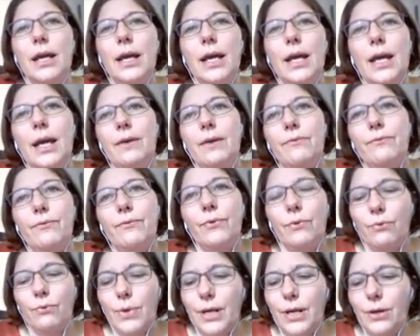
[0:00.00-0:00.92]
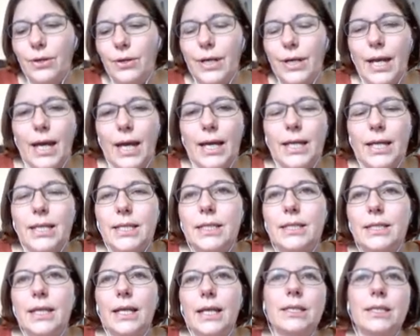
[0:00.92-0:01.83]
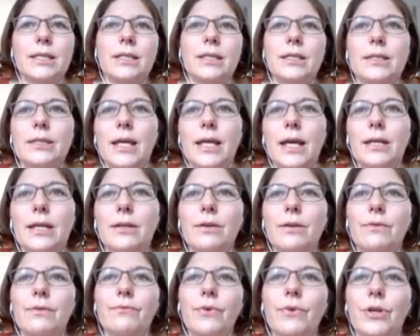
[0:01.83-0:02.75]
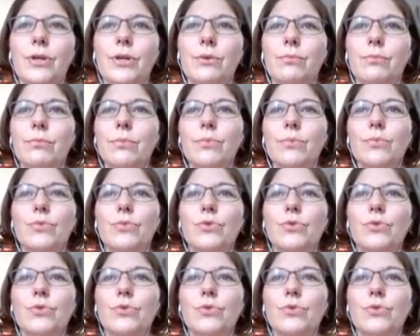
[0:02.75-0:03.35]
have recognized that tidal volume